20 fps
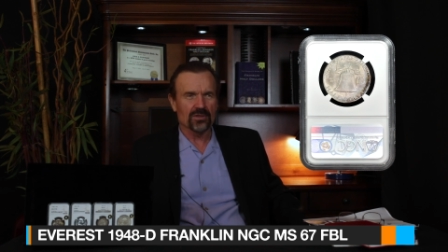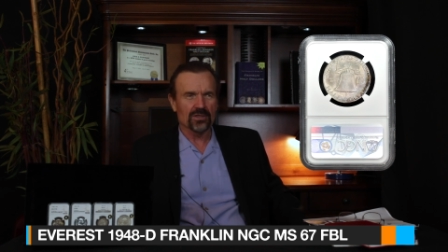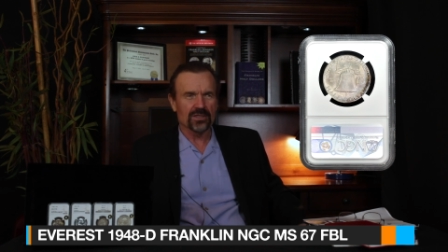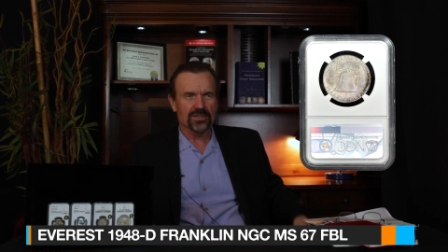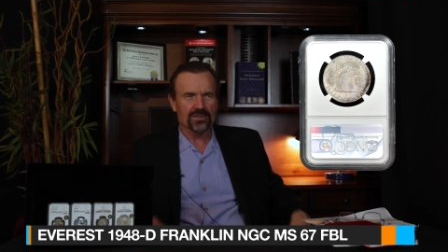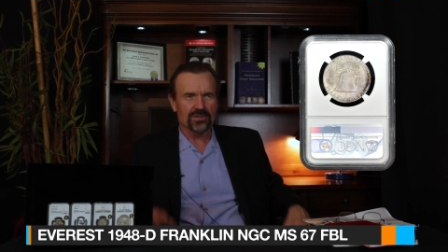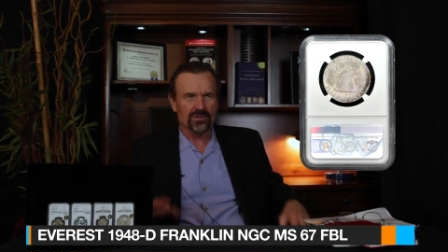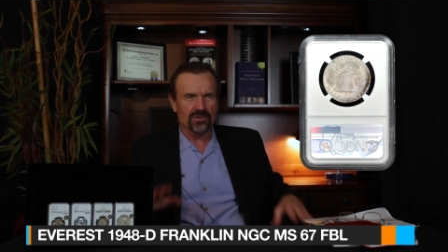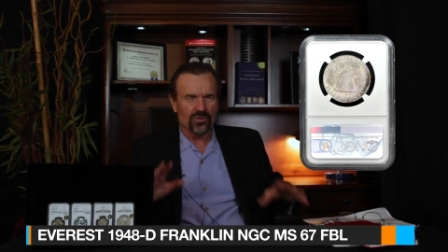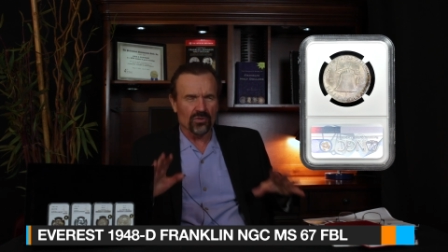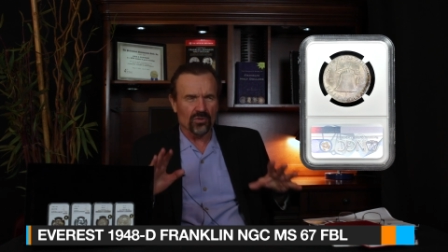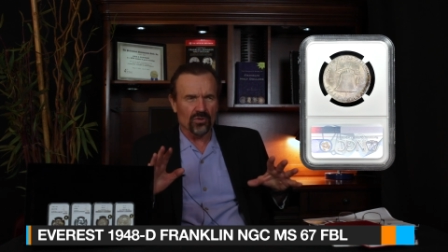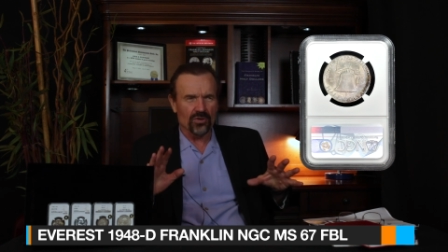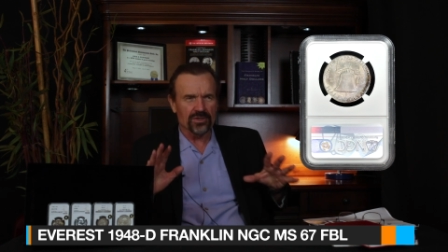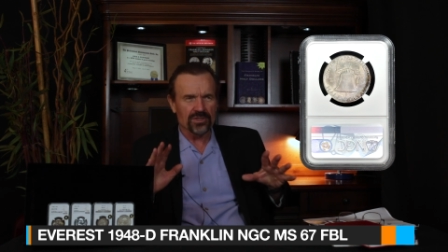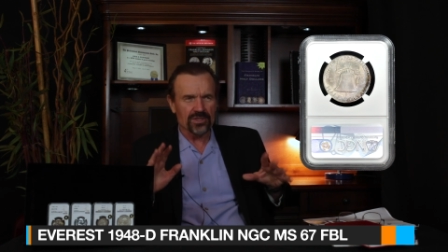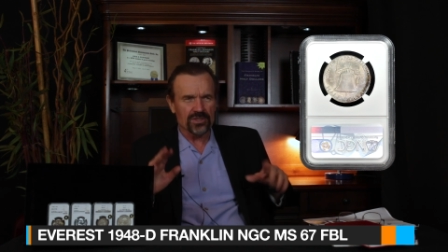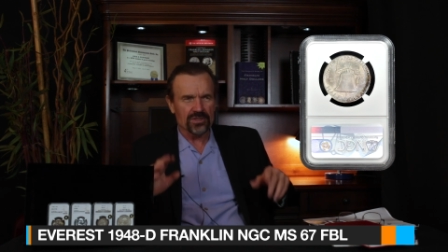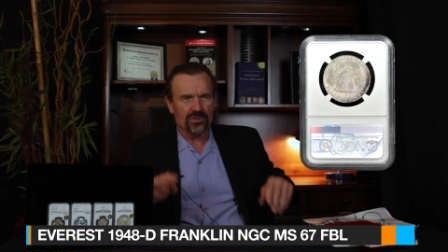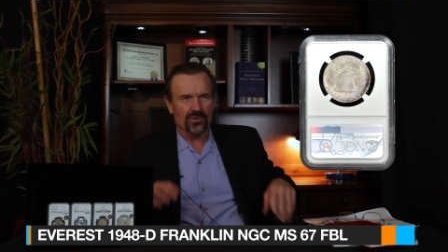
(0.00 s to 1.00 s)
it's
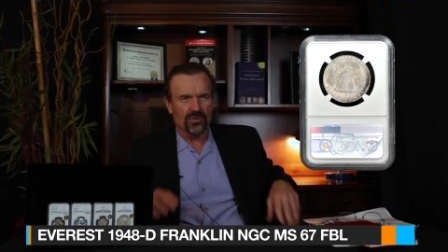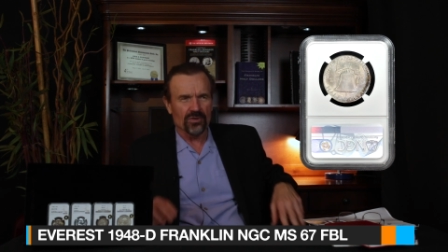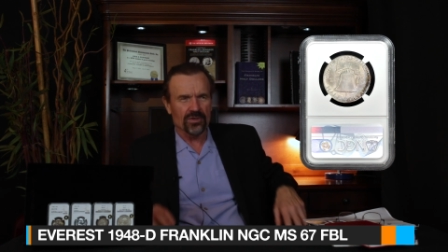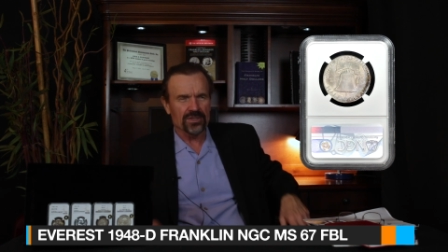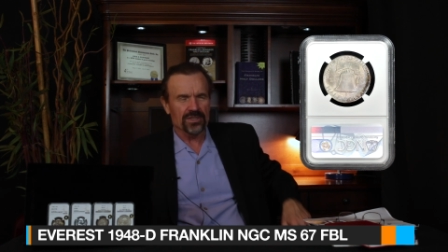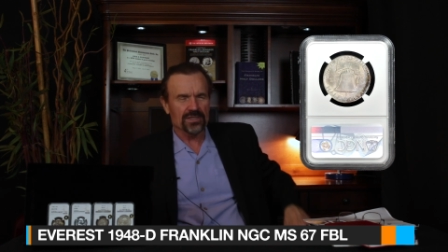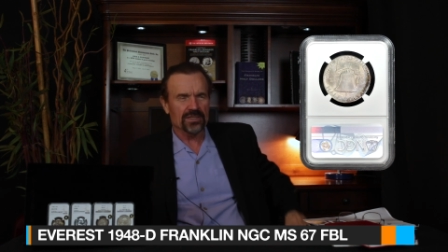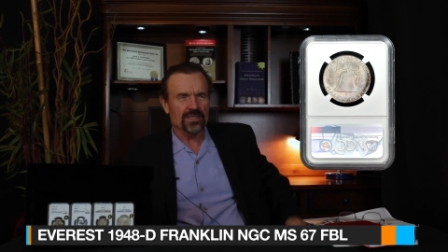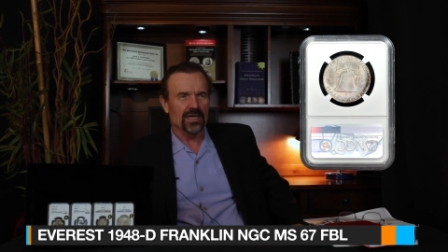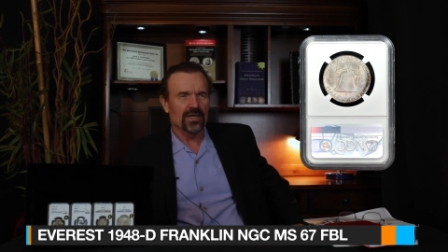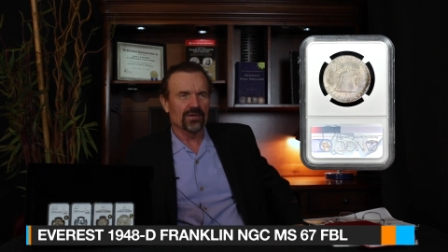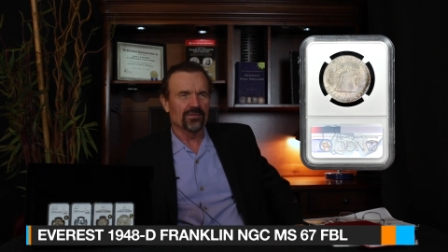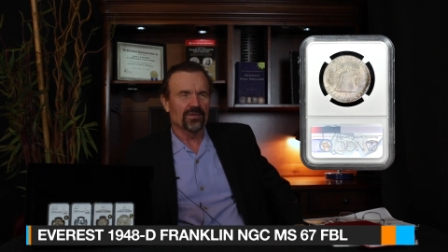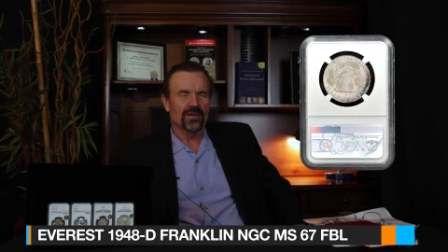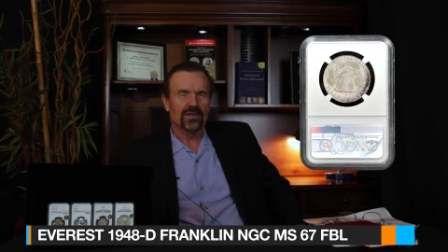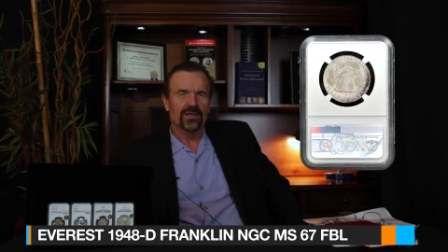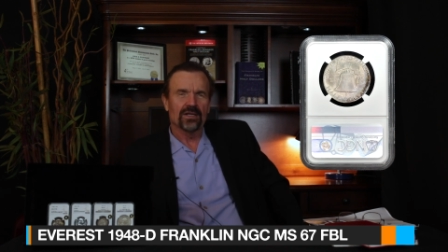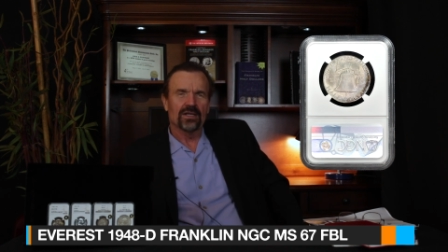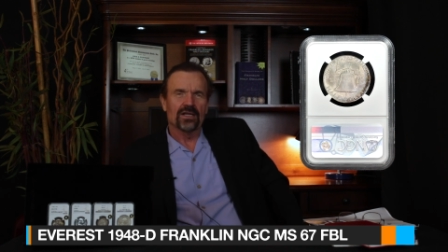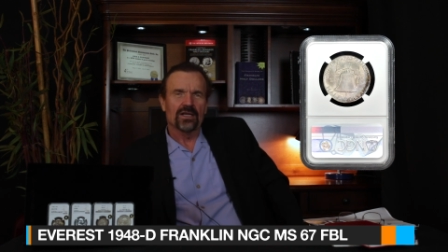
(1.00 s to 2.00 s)
gorgeous, gorgeous, kind of
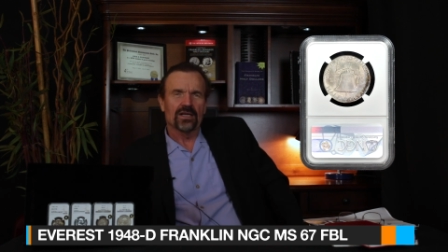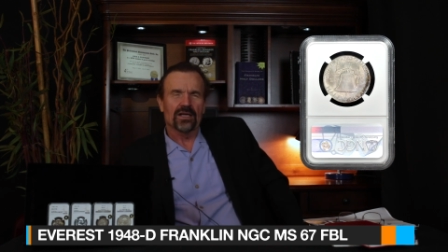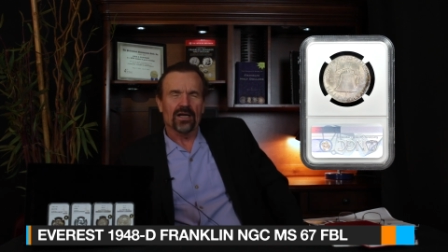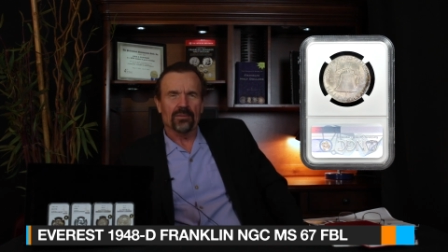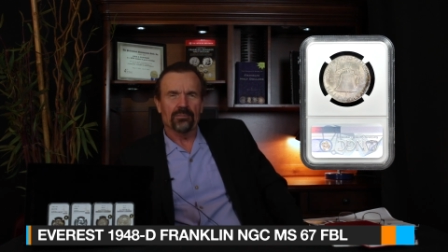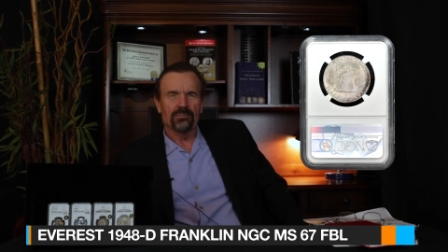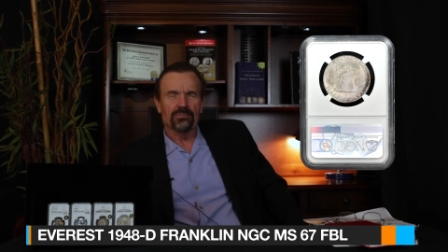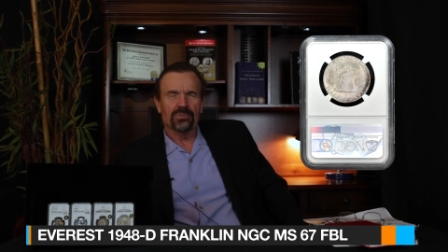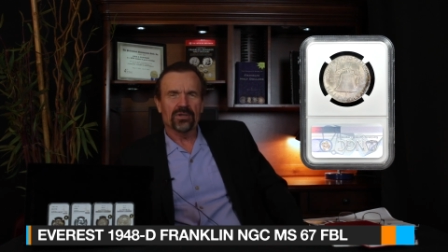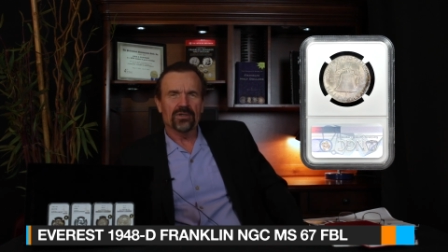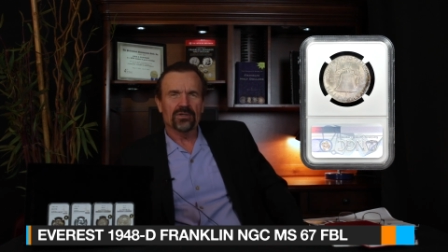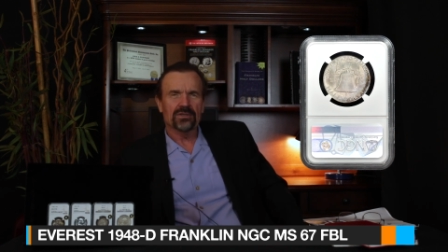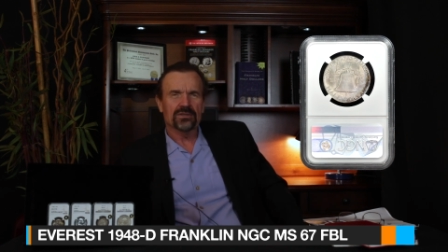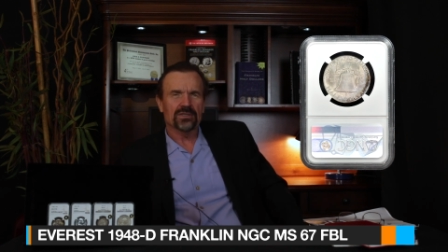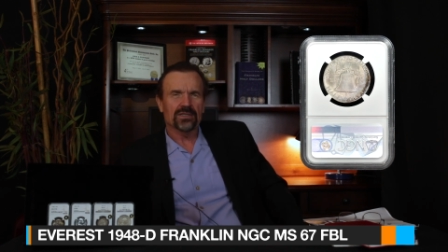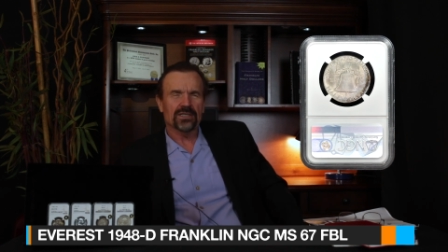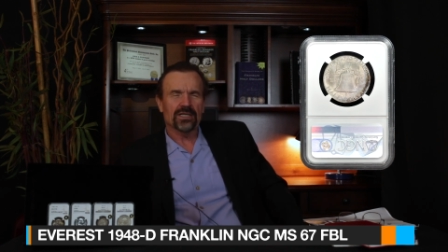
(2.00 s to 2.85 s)
a, a burnt,